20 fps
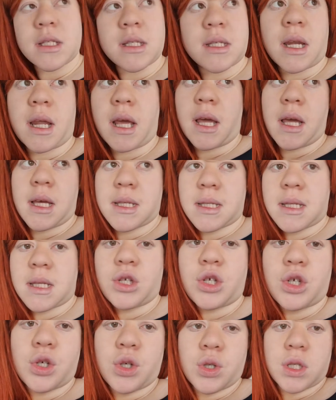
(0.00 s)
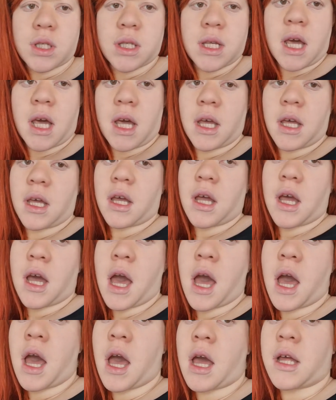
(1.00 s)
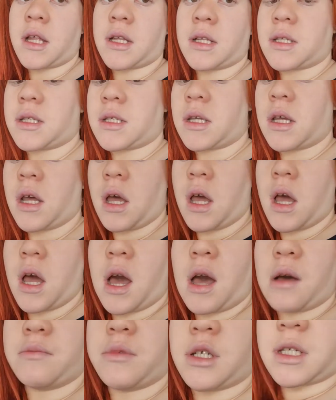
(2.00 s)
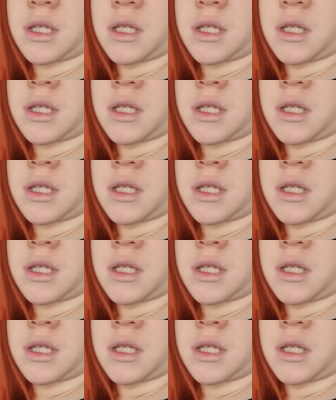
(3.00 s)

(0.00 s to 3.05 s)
today is a Tuesday and I'm